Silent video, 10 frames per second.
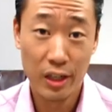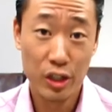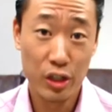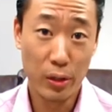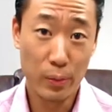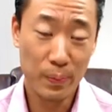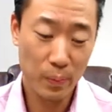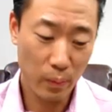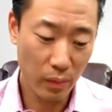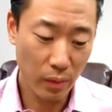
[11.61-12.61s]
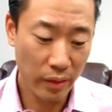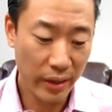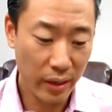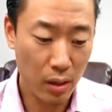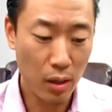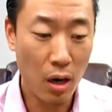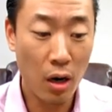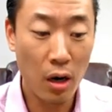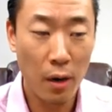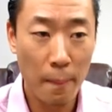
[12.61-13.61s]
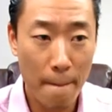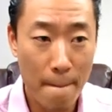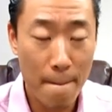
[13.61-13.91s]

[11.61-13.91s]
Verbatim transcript: So there are